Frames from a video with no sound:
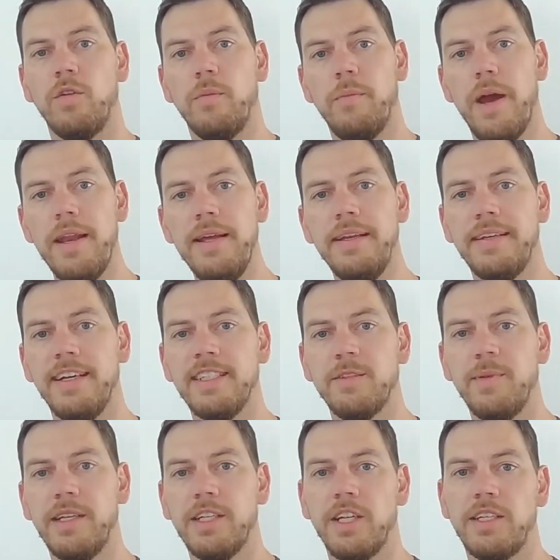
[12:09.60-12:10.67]
many test
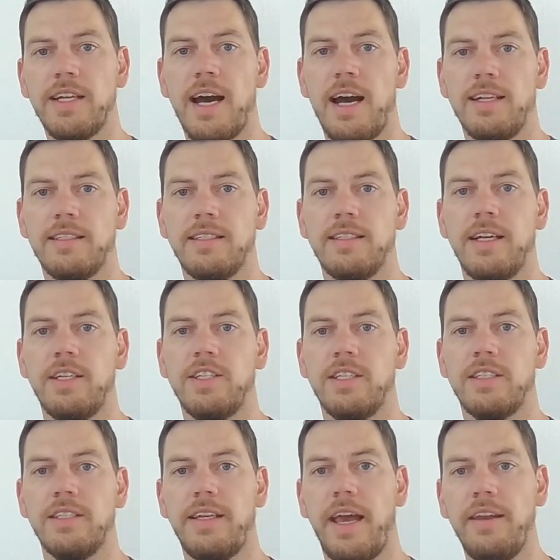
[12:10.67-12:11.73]
manager tasks such as
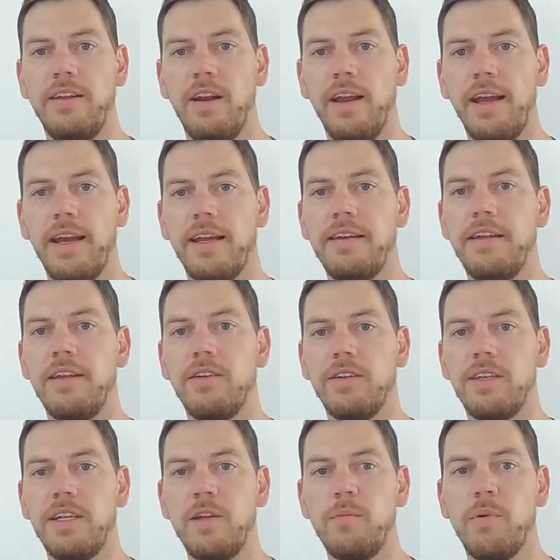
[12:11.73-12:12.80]
scheduling and
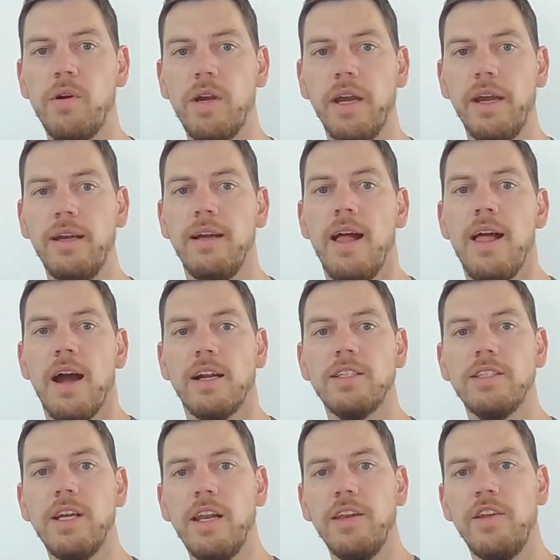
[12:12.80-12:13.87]
DUT booking are
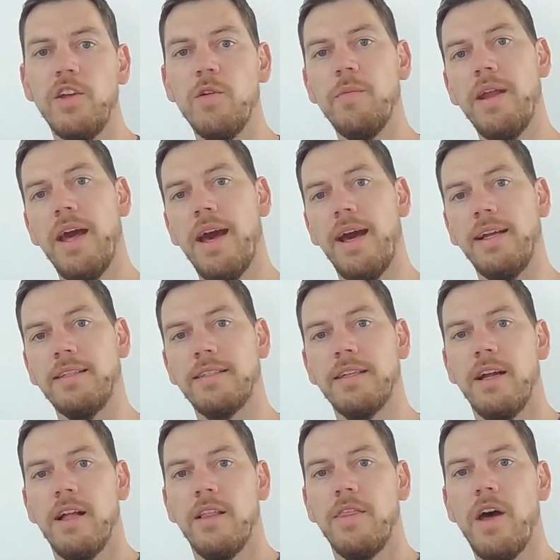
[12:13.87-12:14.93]
still in human hands,
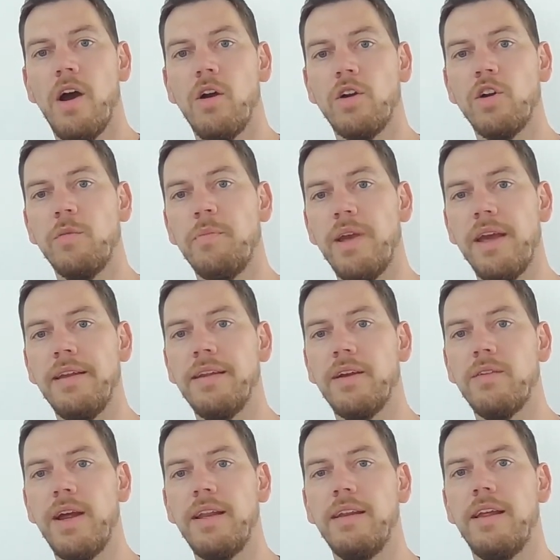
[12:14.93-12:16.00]
though could be
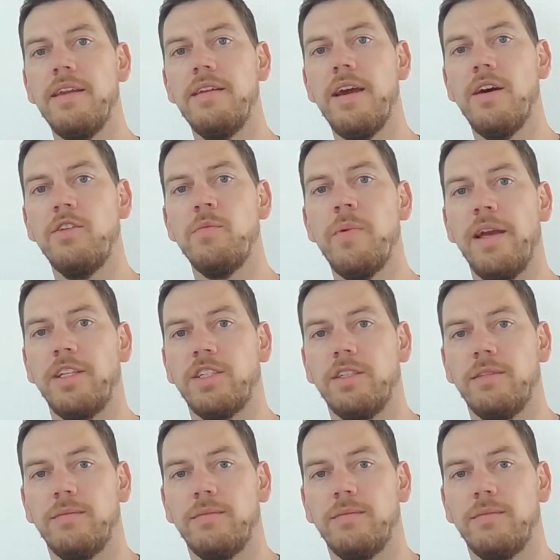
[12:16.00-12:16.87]
integrated in the automation.